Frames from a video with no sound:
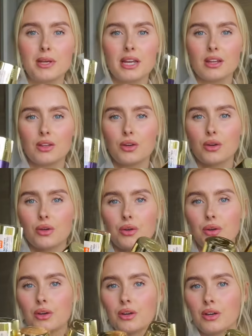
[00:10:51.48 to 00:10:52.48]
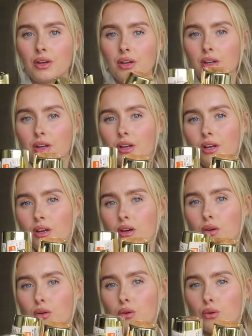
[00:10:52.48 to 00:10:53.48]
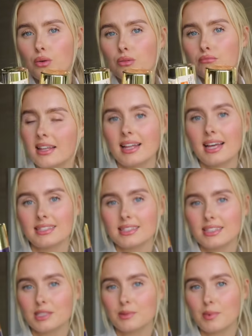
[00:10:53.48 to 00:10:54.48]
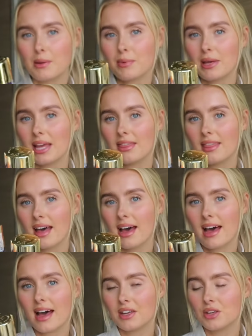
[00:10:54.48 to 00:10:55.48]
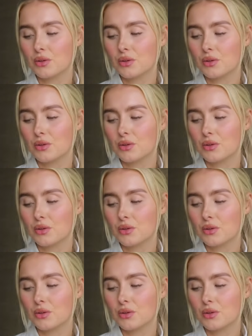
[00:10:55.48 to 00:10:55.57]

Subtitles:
B&Q. Oh, this is the spray paint that I